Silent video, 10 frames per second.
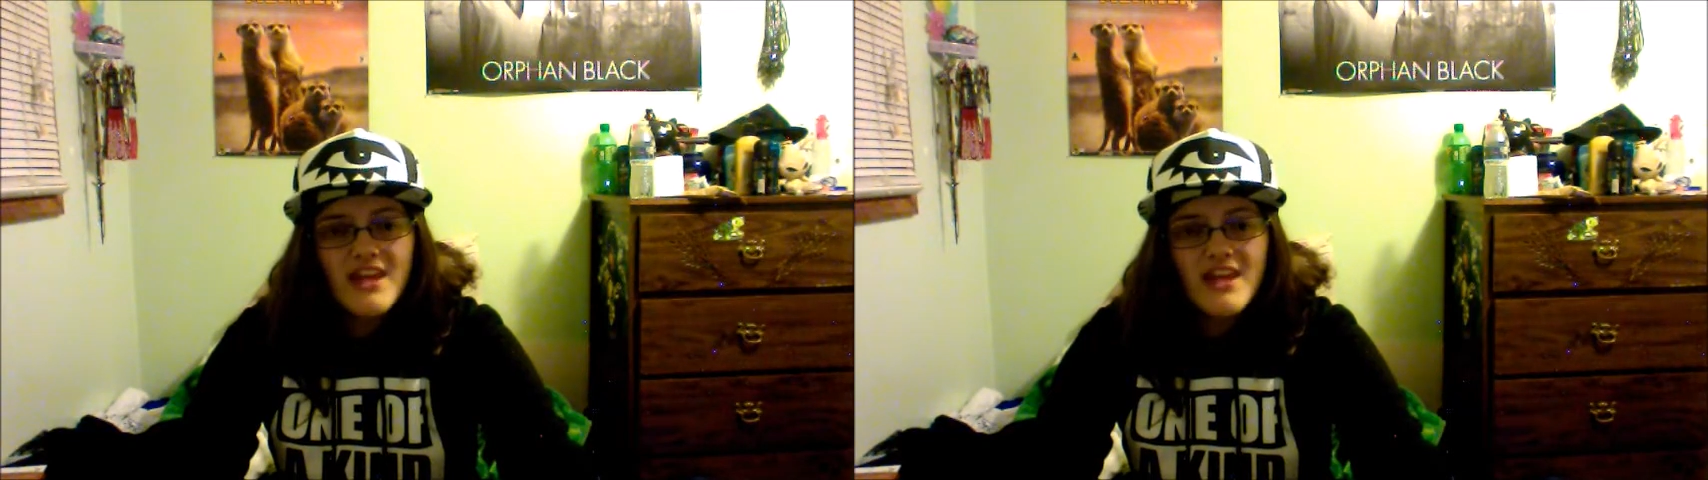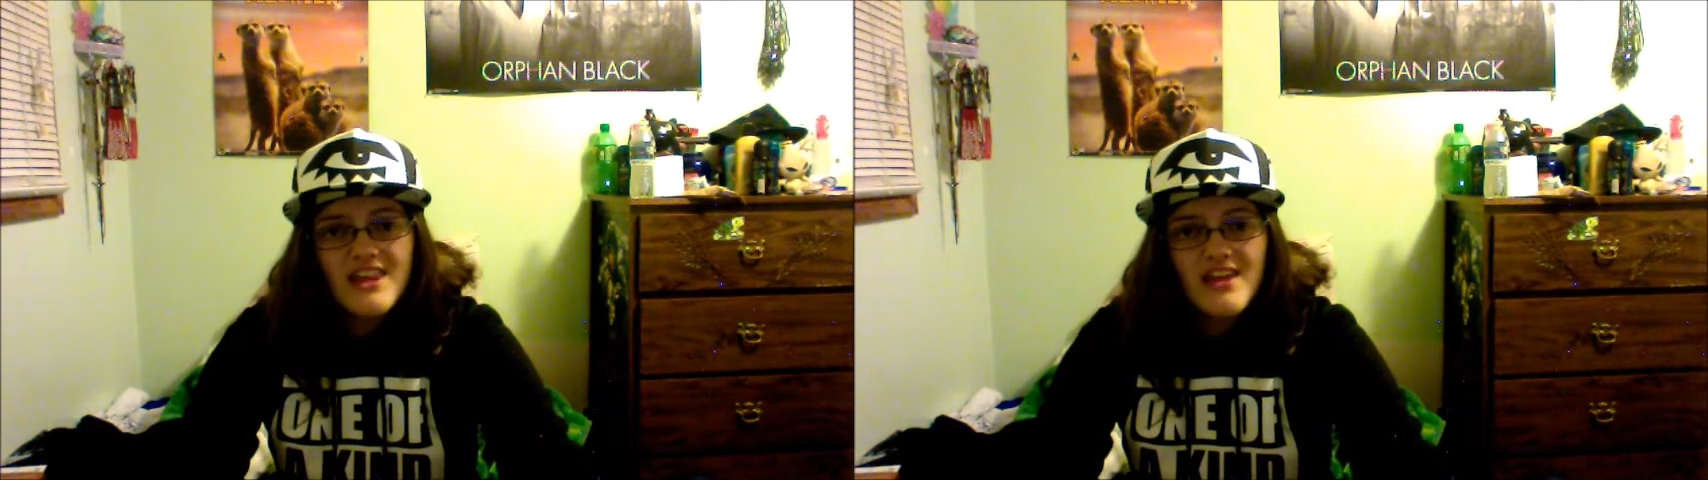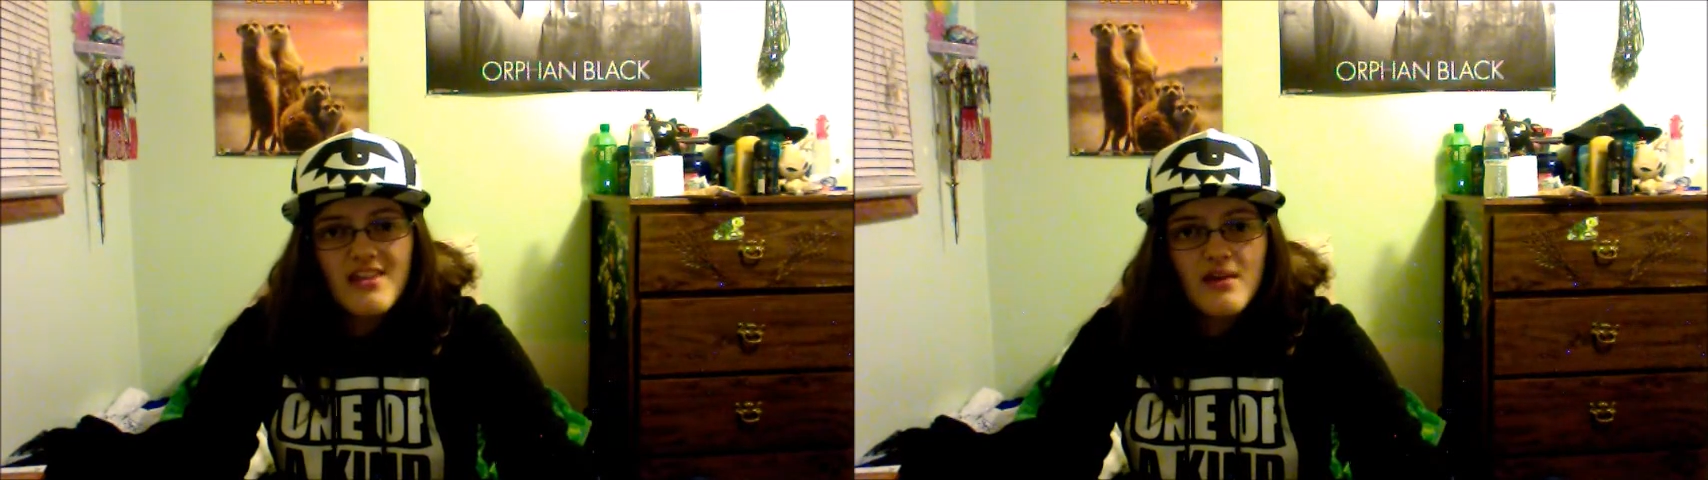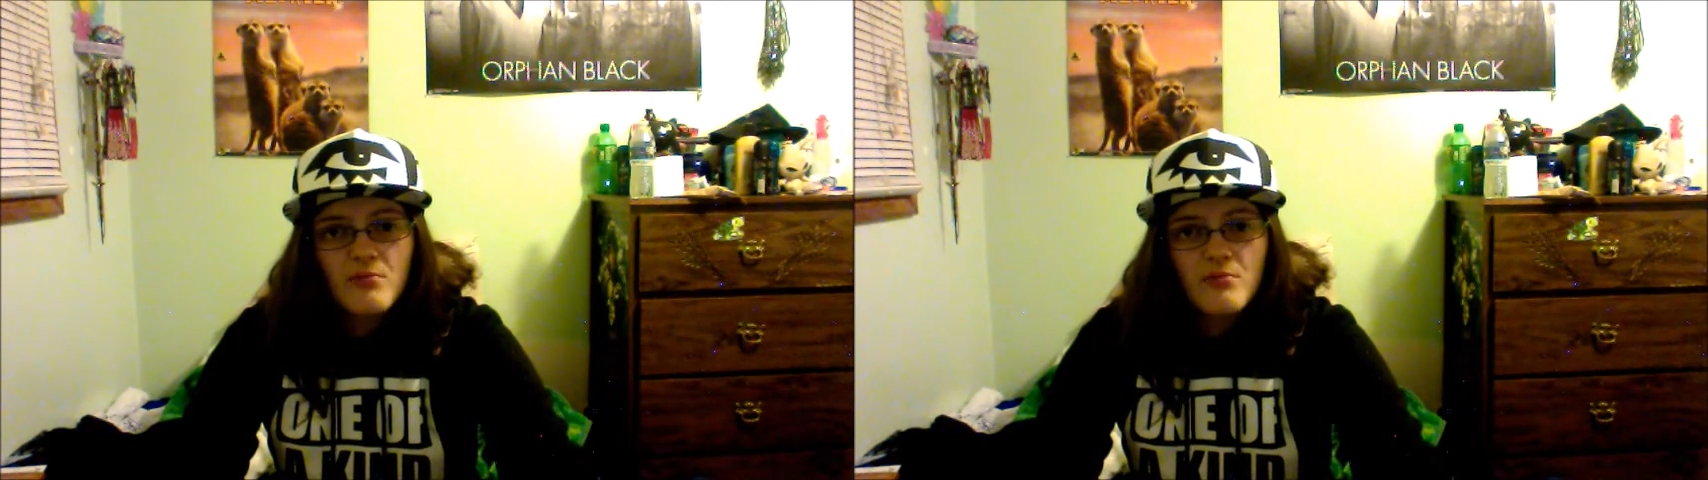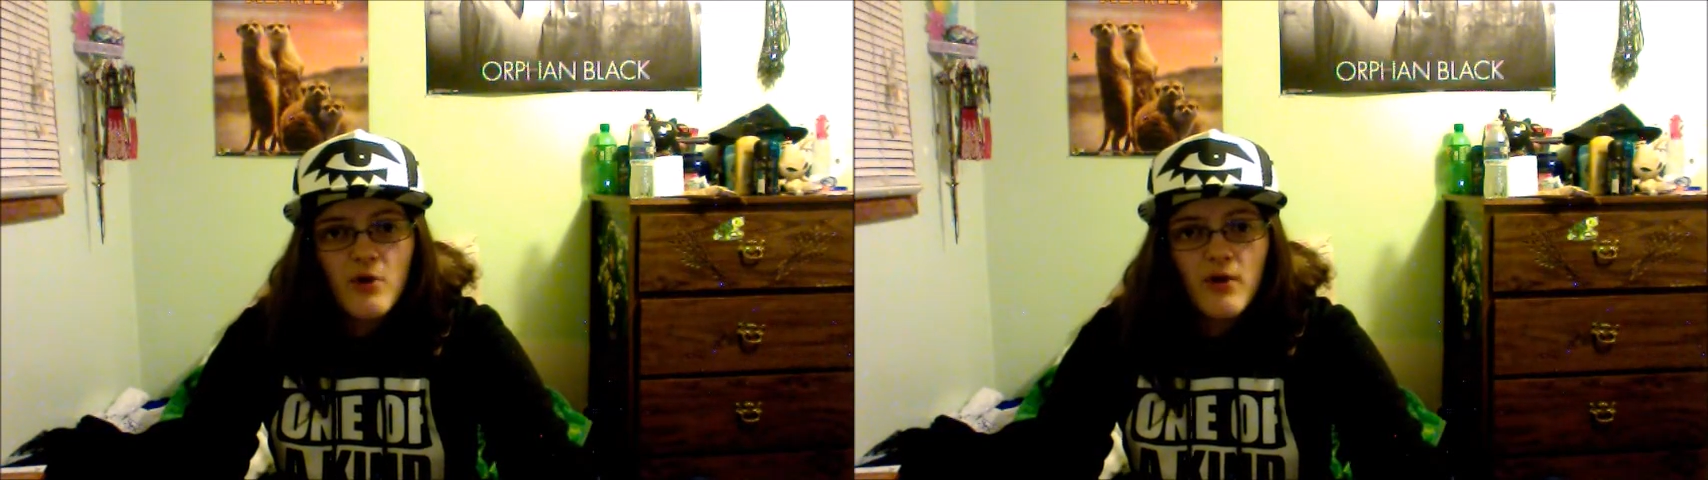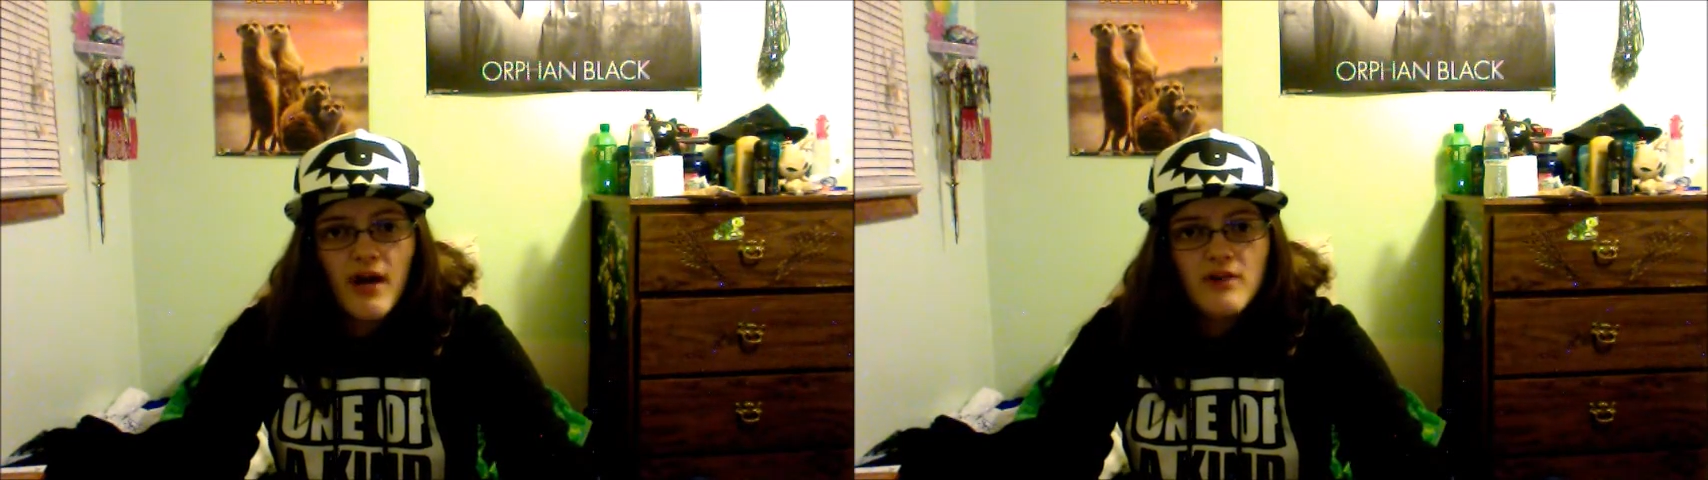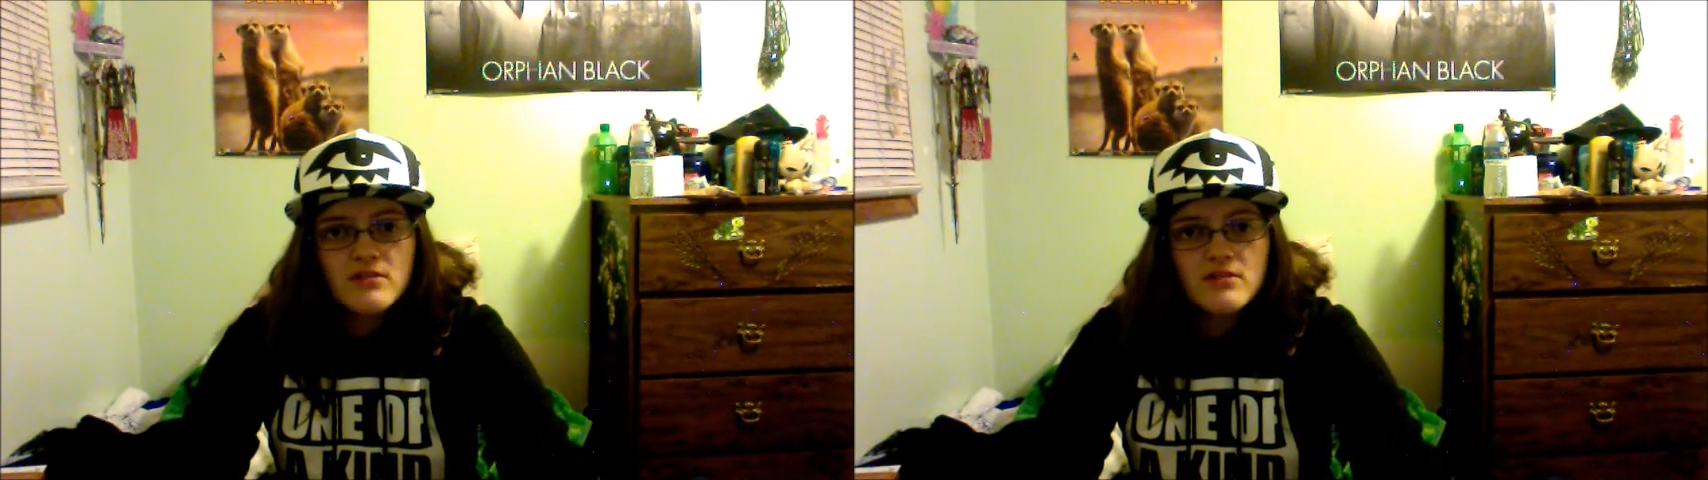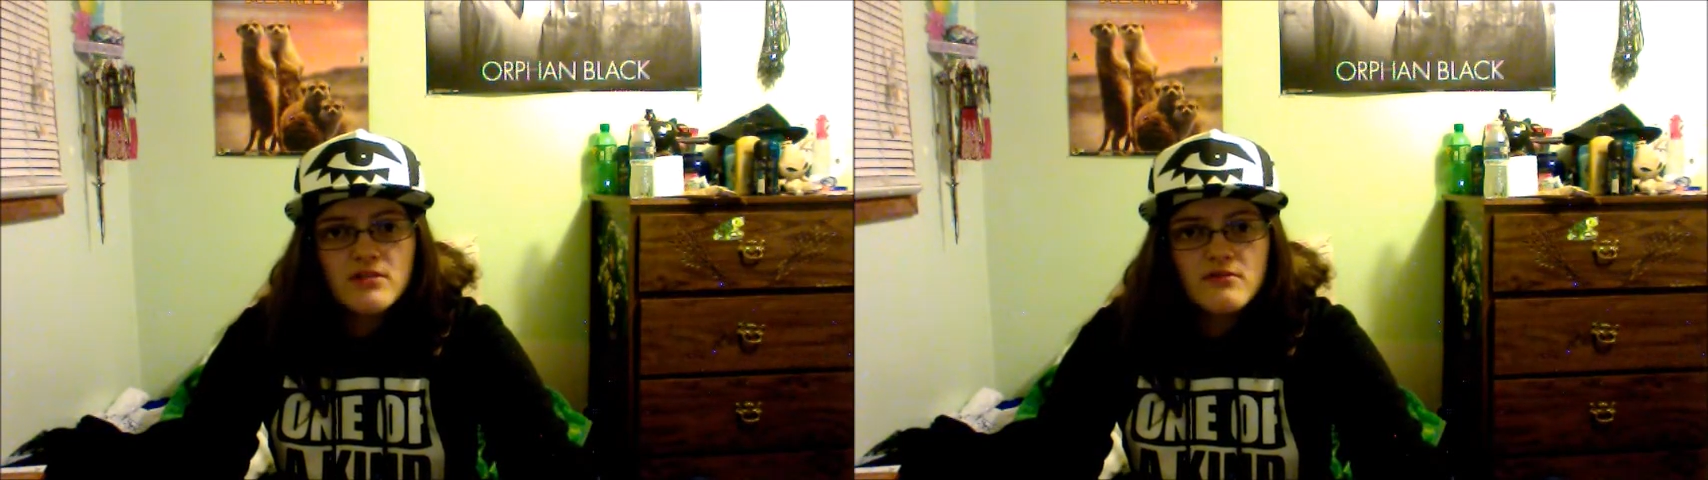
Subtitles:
they them pronouns